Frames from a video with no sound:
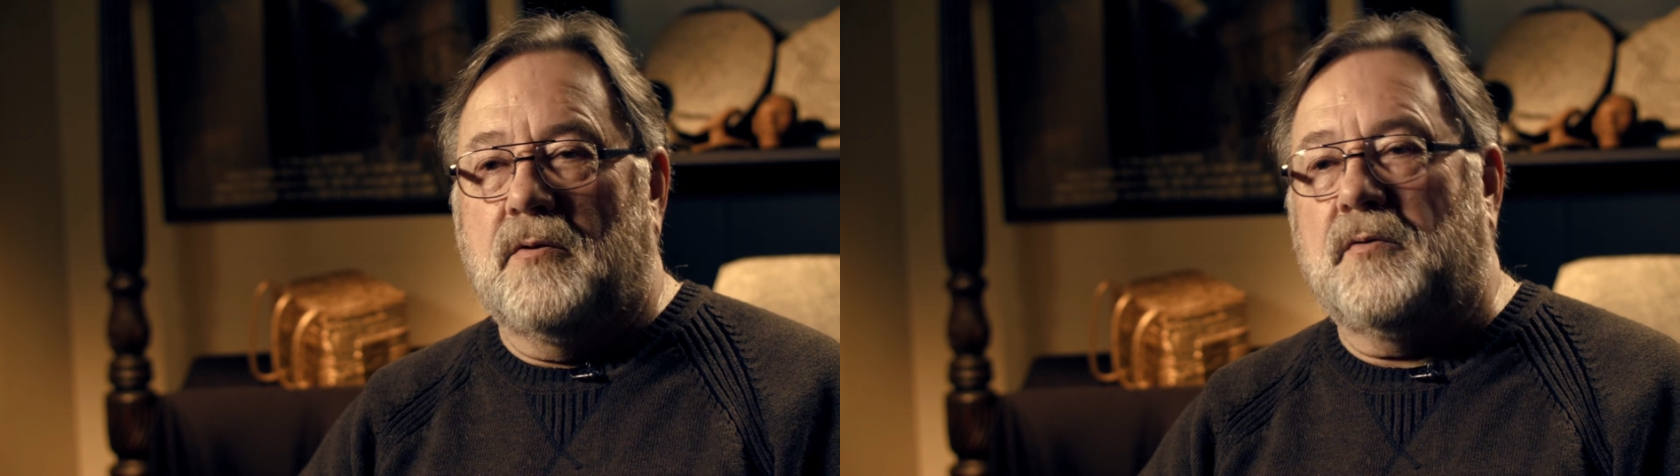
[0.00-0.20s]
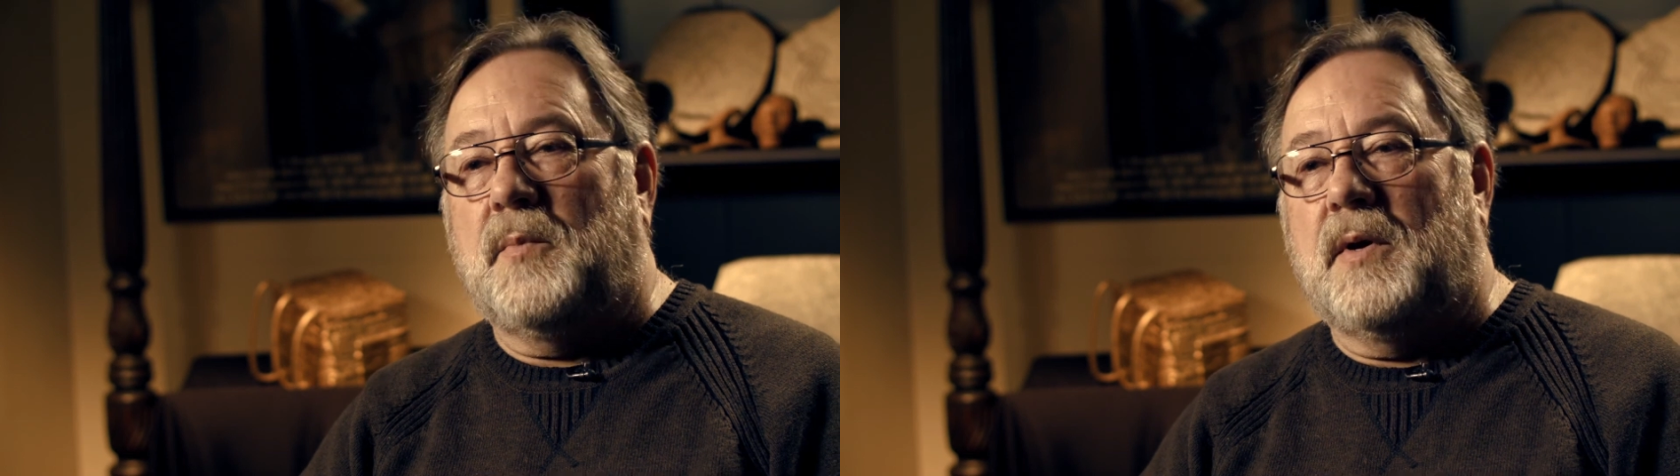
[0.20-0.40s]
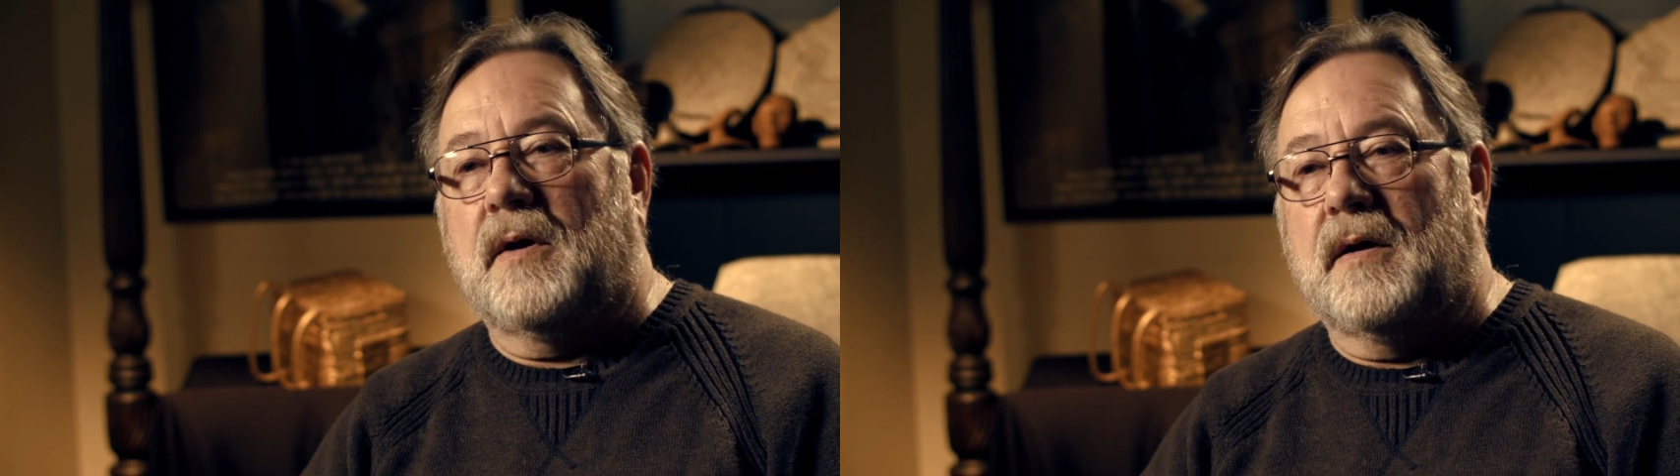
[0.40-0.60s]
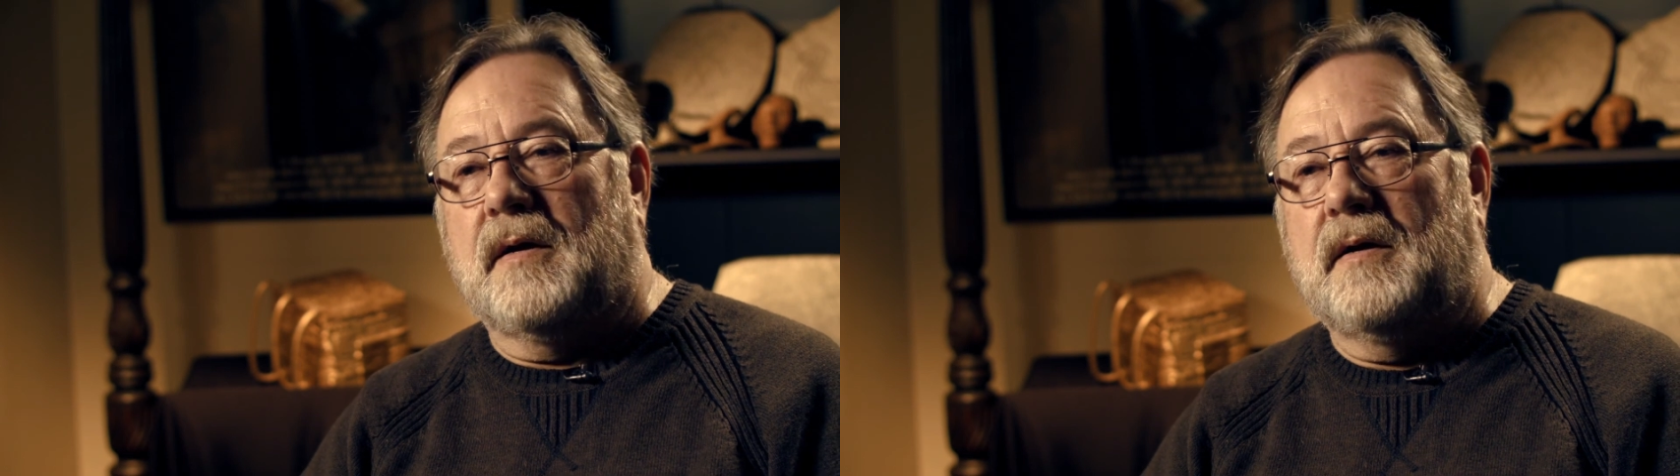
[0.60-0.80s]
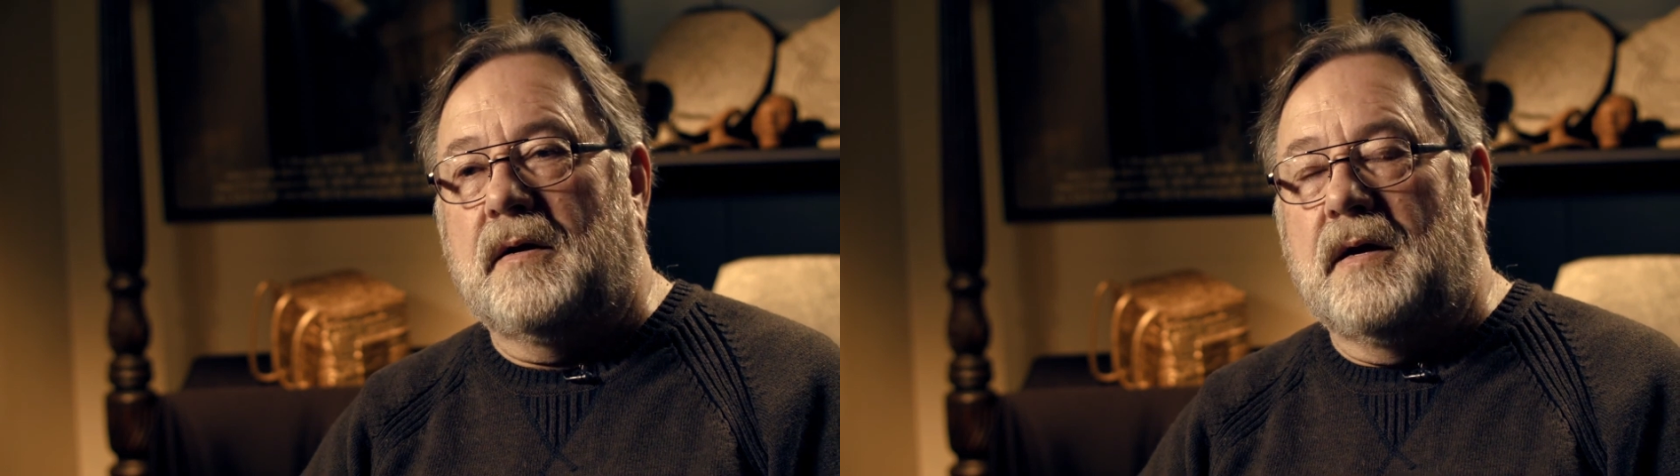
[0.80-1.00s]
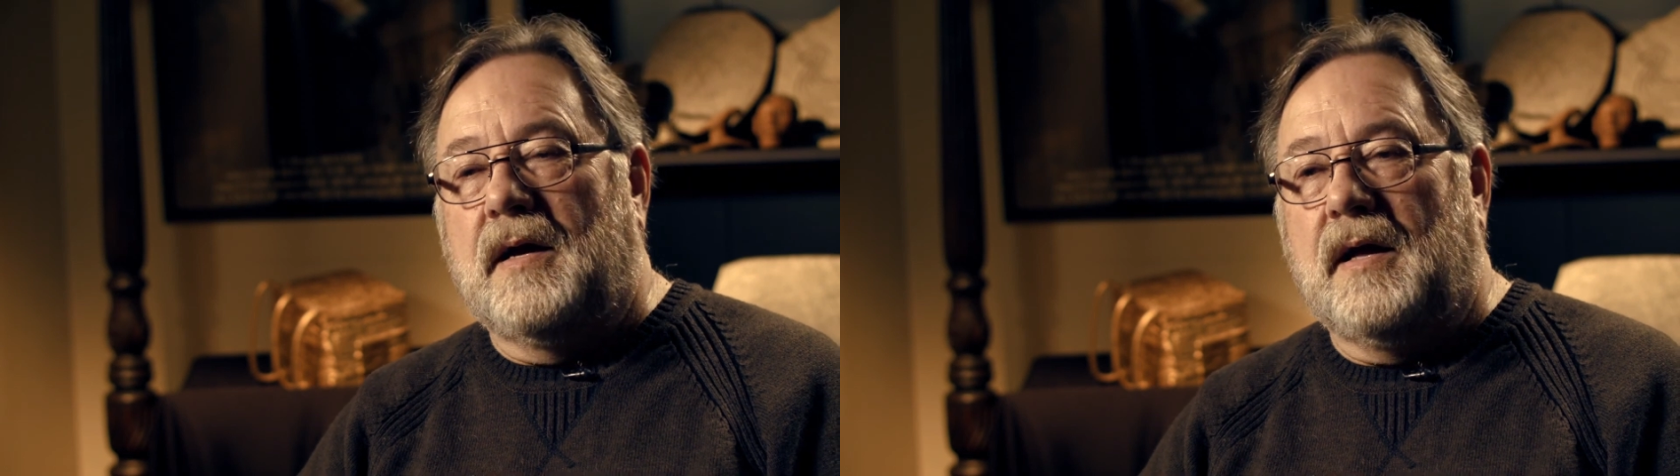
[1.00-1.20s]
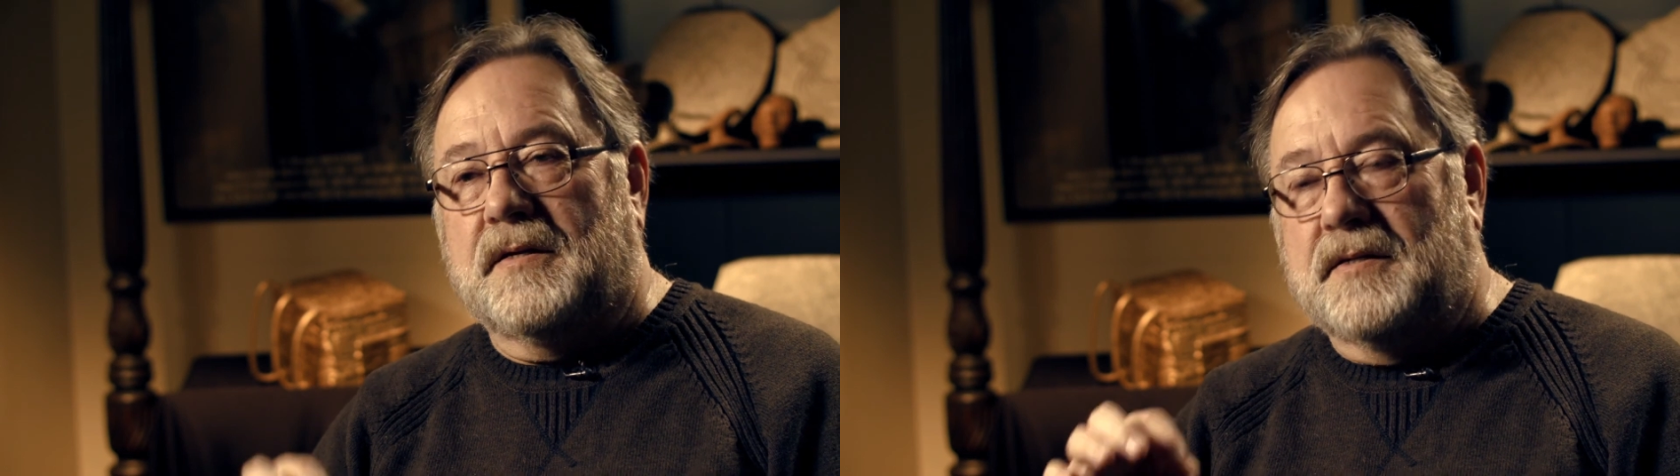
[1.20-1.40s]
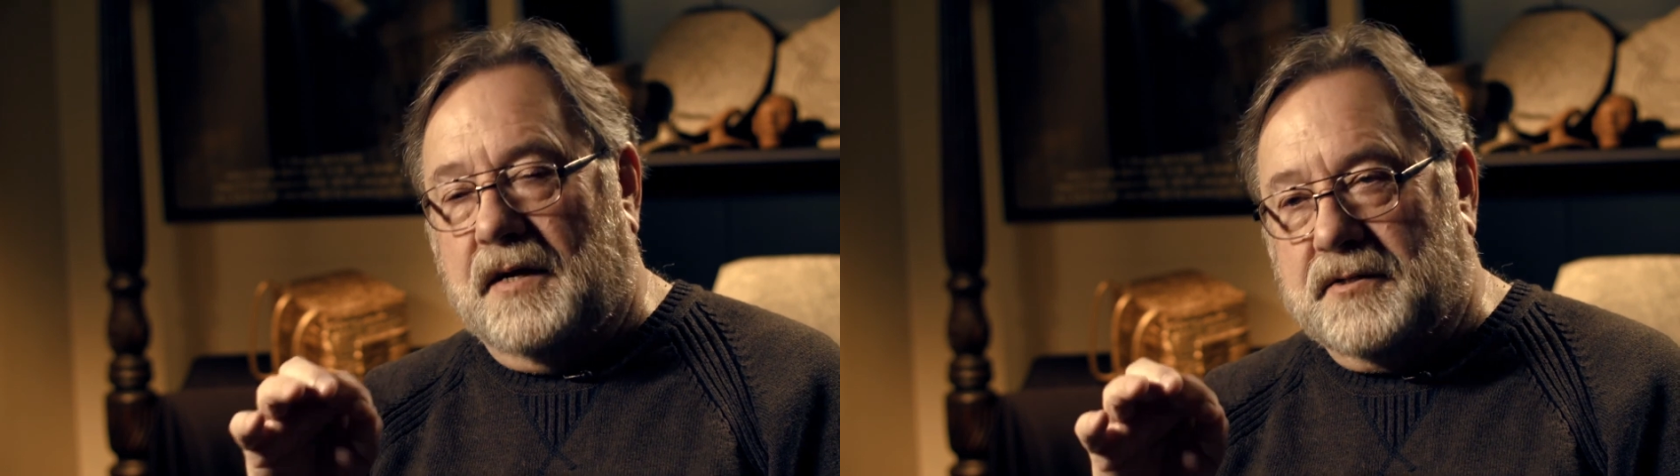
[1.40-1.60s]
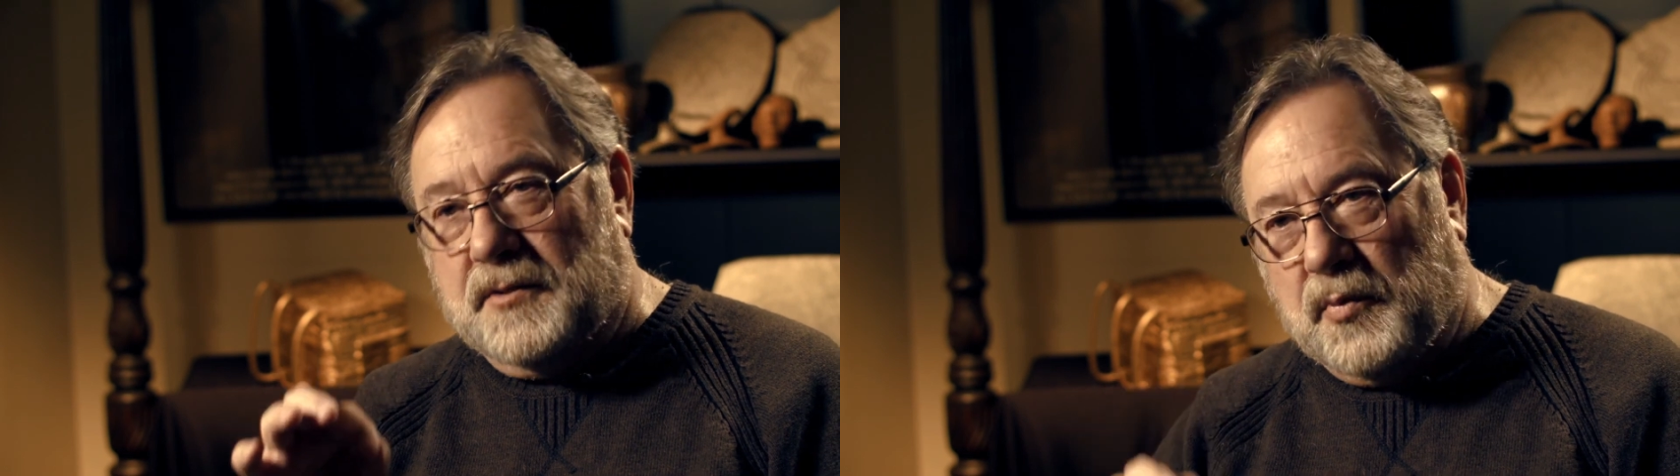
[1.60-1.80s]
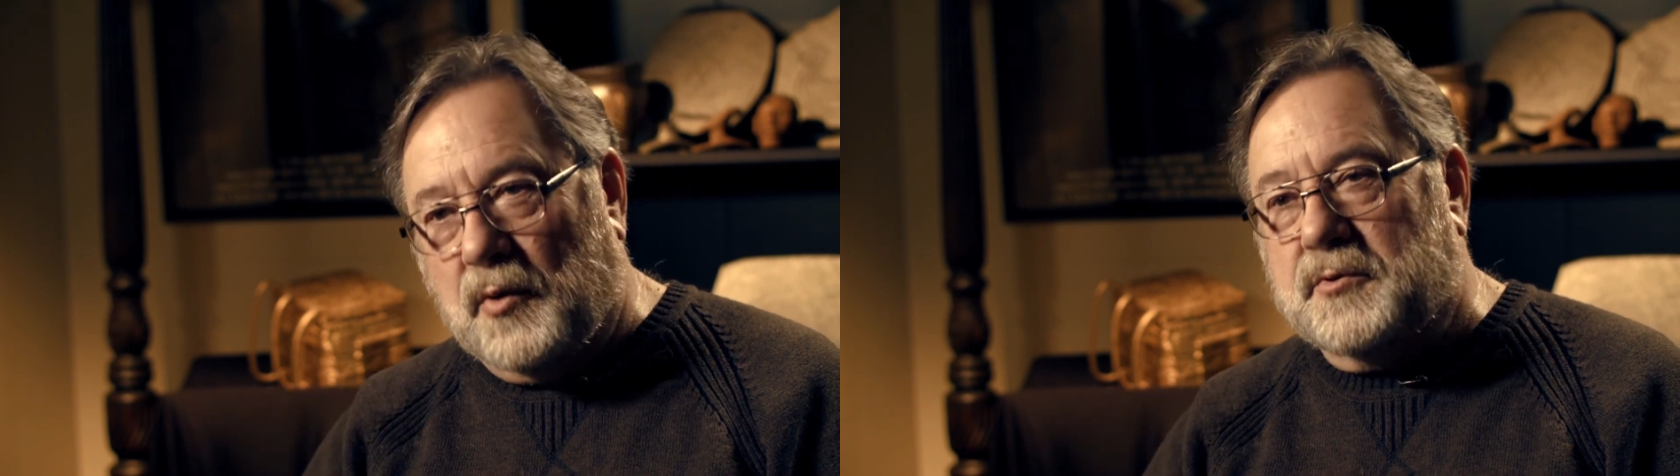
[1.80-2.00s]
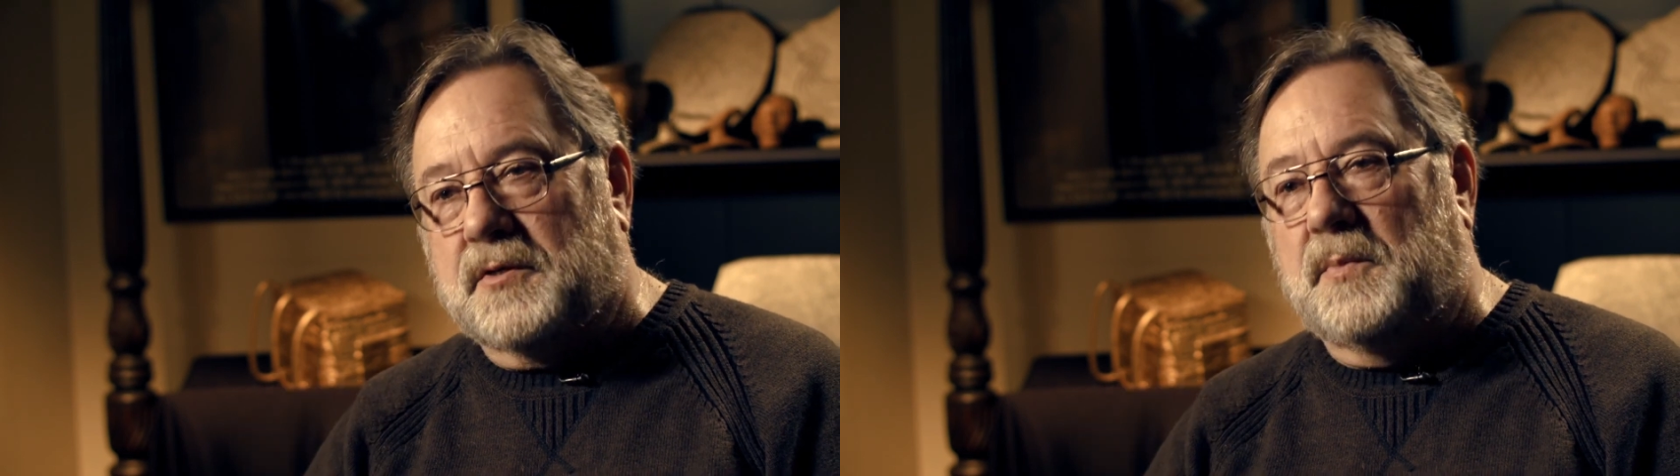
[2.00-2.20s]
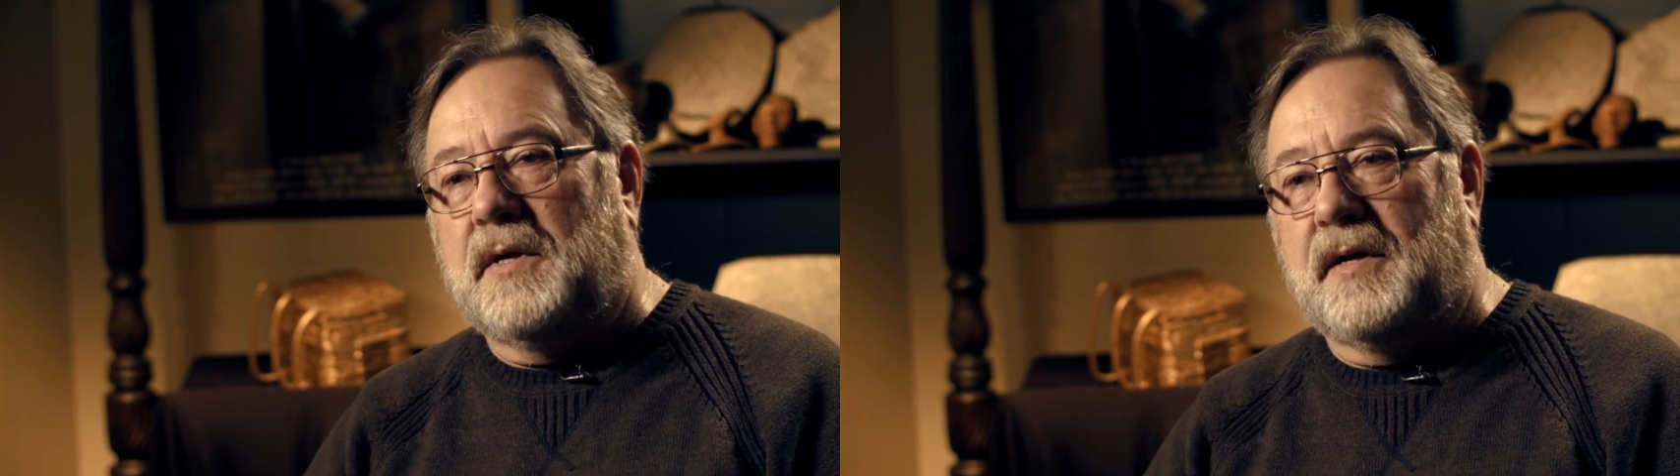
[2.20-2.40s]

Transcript: North America, and it's not supposed to be